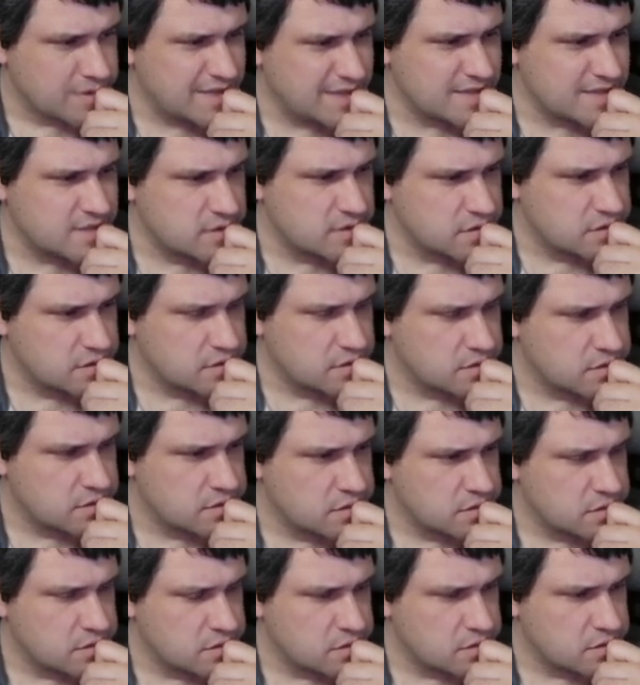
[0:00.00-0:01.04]
What?
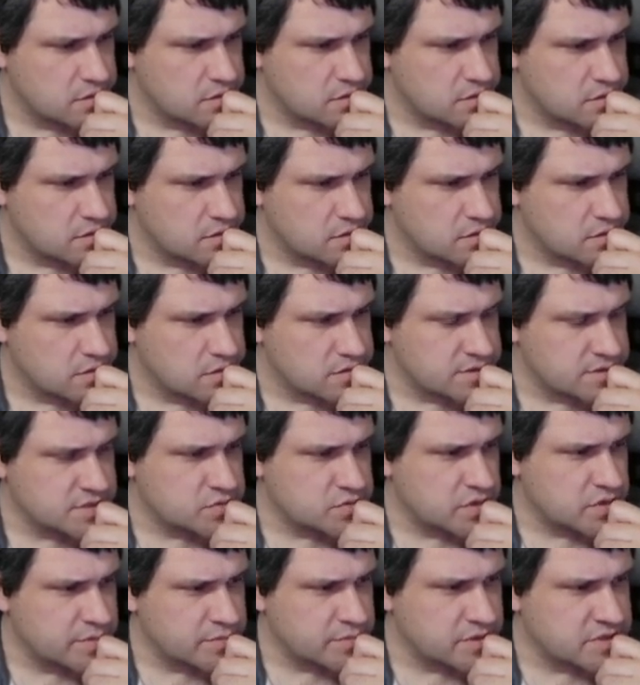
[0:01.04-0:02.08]

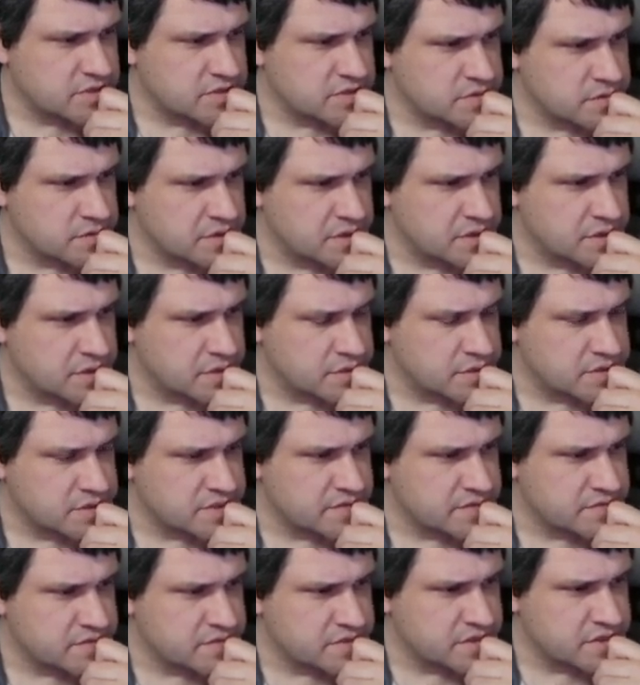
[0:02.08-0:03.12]
D20 plus 3,
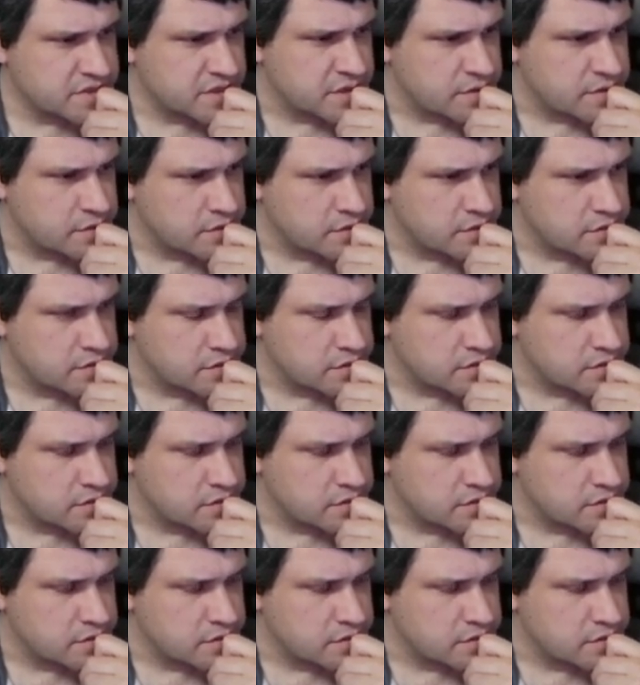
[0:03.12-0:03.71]
17.